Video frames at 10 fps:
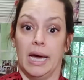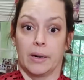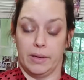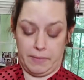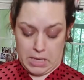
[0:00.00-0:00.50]
I
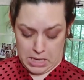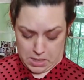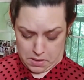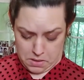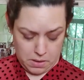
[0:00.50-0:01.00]
don't even
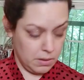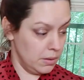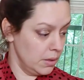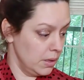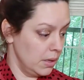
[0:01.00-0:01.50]
care.
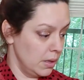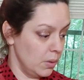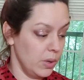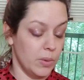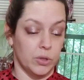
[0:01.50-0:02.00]

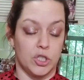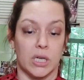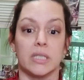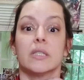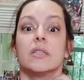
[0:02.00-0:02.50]
We will
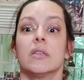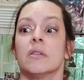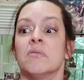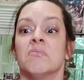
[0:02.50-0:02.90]
just,